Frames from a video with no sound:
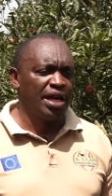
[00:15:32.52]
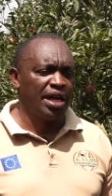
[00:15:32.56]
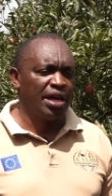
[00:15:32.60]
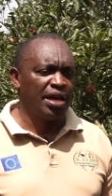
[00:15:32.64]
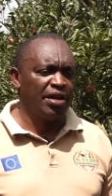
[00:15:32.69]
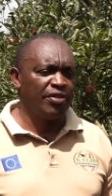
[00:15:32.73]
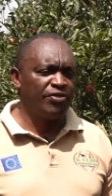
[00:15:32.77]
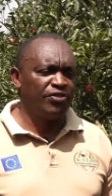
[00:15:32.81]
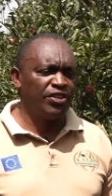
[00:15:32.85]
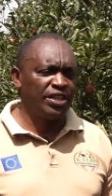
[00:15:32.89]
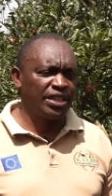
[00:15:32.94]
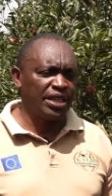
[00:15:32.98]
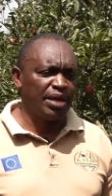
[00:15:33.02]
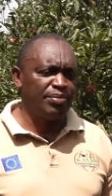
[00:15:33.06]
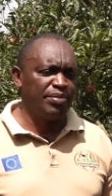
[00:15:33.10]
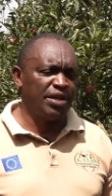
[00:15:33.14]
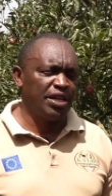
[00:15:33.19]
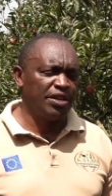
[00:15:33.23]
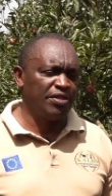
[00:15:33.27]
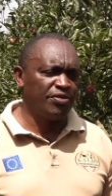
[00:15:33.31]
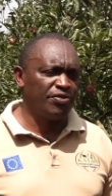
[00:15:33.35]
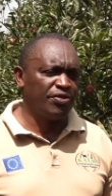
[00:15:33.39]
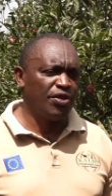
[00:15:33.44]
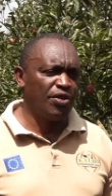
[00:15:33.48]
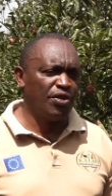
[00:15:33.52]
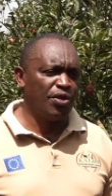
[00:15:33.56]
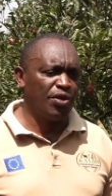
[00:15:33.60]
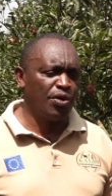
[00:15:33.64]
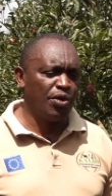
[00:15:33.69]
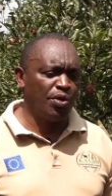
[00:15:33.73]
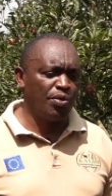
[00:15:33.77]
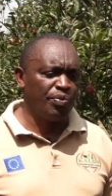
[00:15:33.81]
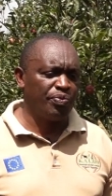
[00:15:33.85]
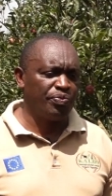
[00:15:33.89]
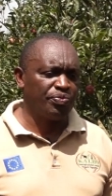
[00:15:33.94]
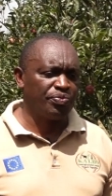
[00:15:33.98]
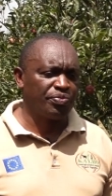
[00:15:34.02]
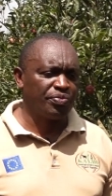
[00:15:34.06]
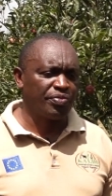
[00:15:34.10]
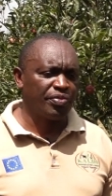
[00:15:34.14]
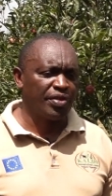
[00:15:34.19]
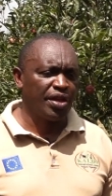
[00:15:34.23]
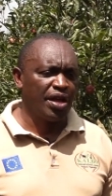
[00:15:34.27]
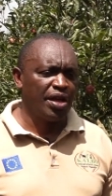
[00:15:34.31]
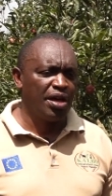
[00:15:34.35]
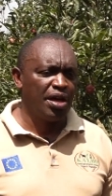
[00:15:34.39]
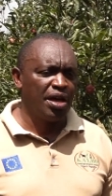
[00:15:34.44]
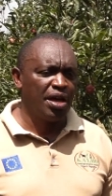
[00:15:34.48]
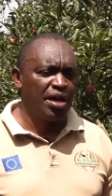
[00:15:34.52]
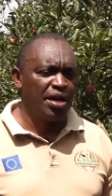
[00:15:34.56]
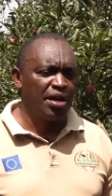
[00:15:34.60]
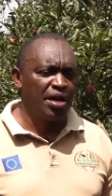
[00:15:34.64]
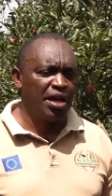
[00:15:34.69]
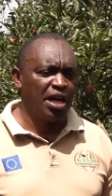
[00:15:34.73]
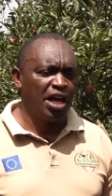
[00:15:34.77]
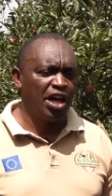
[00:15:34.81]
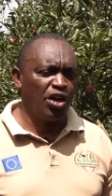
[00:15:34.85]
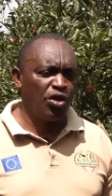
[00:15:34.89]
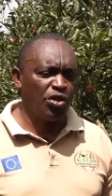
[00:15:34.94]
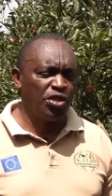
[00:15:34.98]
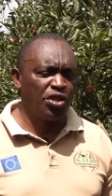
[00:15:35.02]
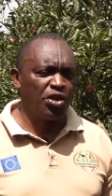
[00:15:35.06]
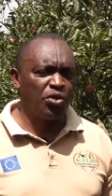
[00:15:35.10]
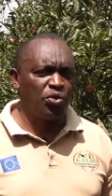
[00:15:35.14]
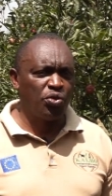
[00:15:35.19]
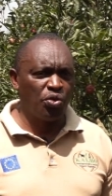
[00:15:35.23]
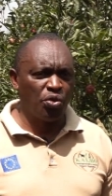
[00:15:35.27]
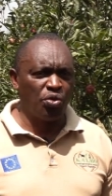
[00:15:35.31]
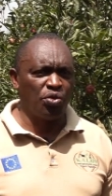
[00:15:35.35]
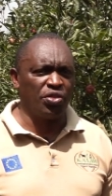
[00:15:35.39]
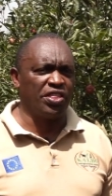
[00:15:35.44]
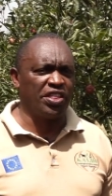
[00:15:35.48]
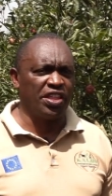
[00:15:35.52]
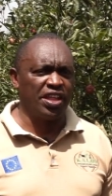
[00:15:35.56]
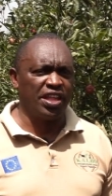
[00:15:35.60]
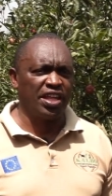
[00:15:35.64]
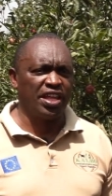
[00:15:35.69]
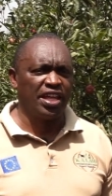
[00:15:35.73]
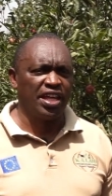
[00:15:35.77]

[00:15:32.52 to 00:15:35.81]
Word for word: uh, vitamin for healthy growth.